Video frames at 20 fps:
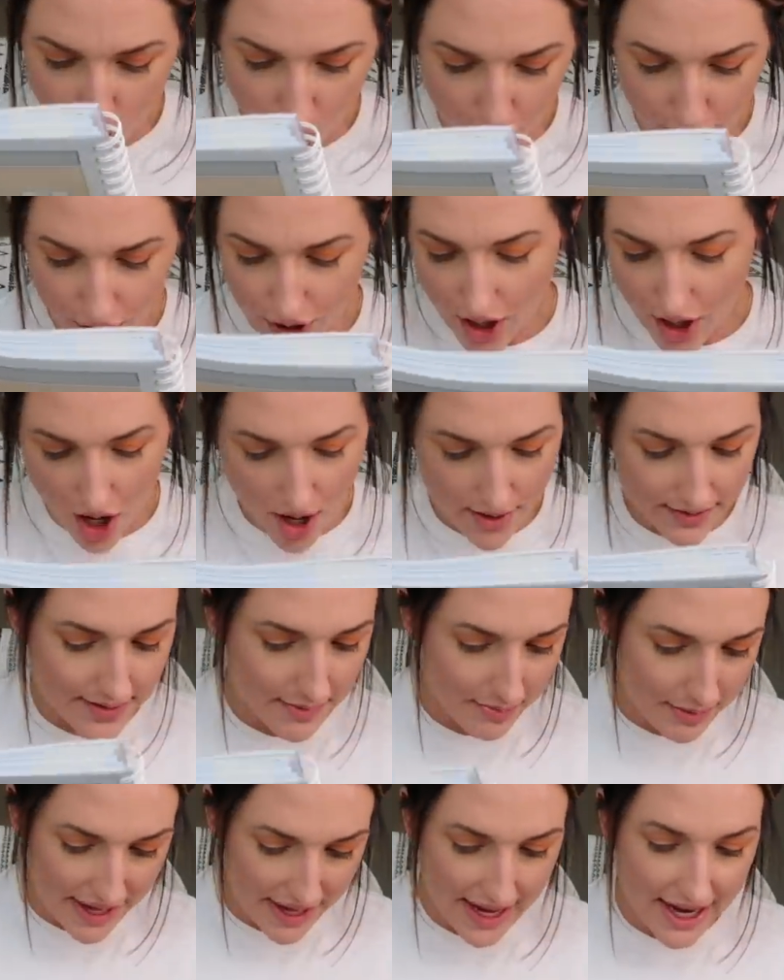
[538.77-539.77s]
word on the
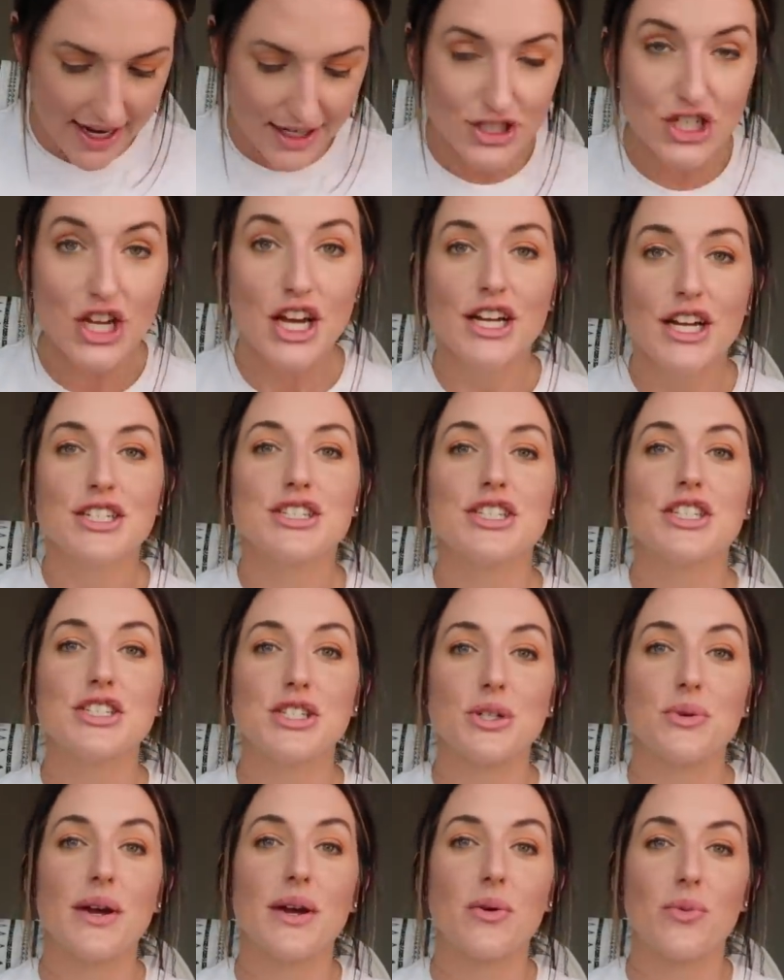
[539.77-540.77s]
page to
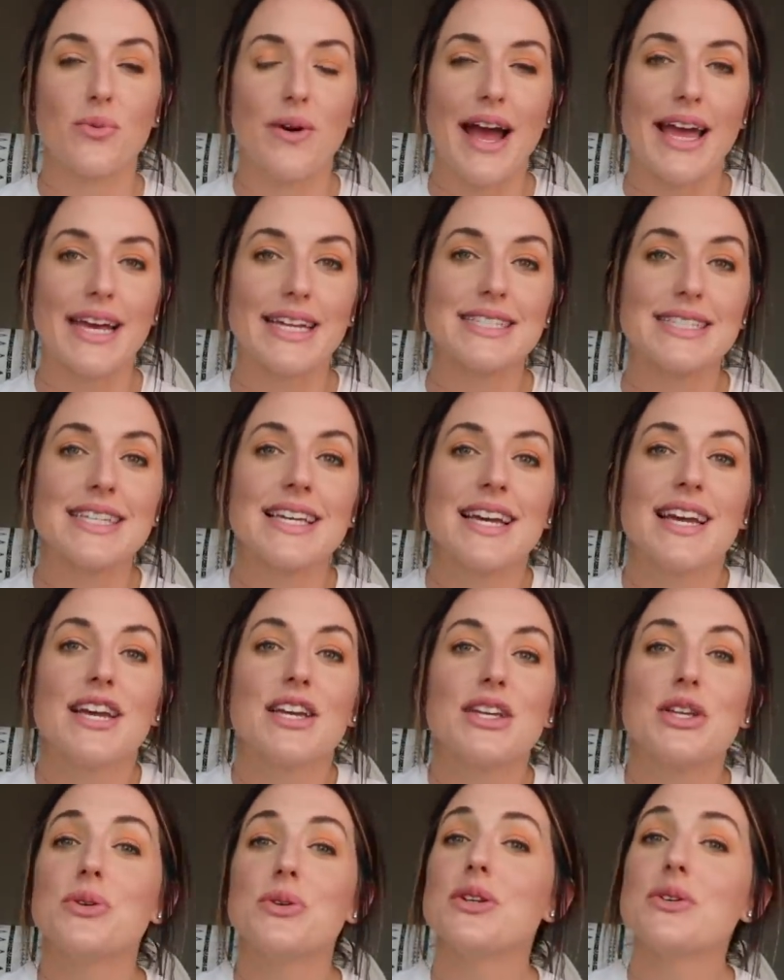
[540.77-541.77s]
do it right.
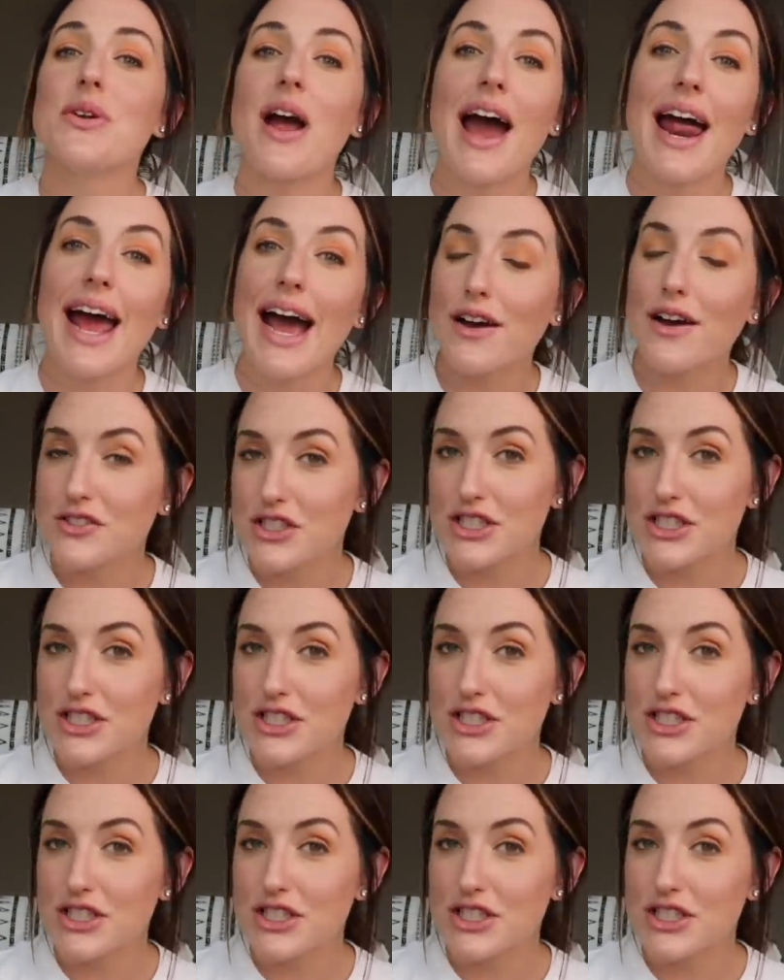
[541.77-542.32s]
You do not have